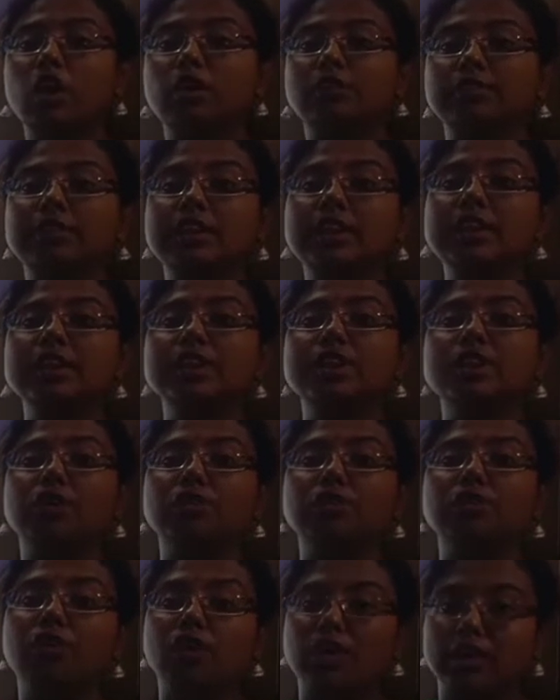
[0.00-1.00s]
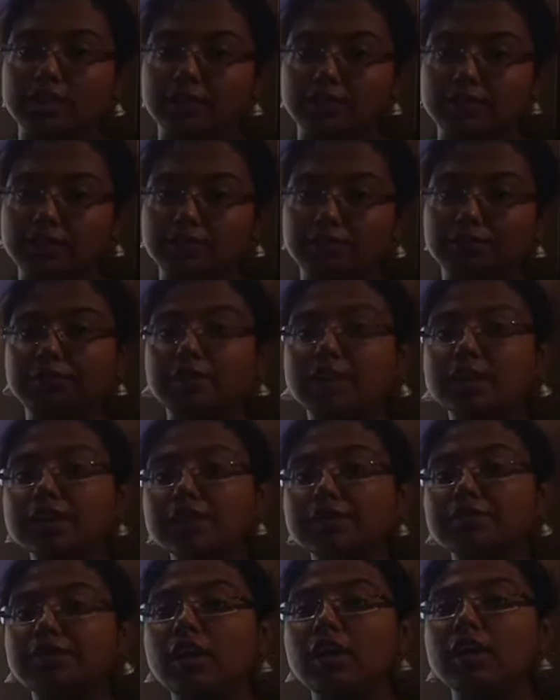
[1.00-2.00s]
of this forest. First
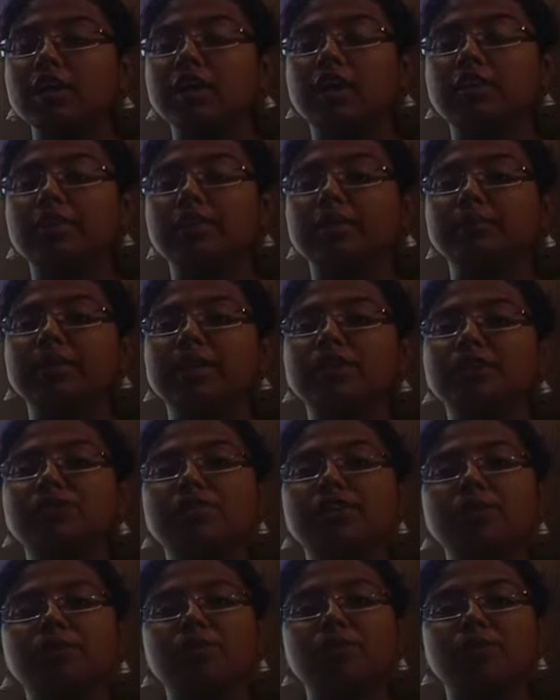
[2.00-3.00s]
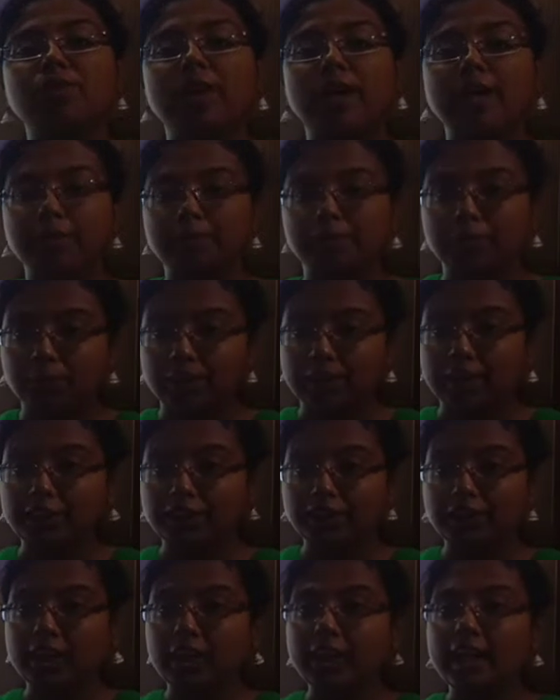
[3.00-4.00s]
of all, government will provide
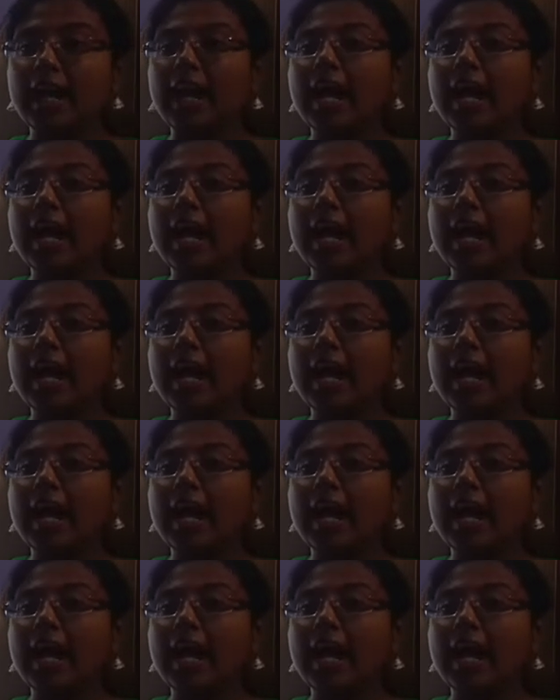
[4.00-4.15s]
protection.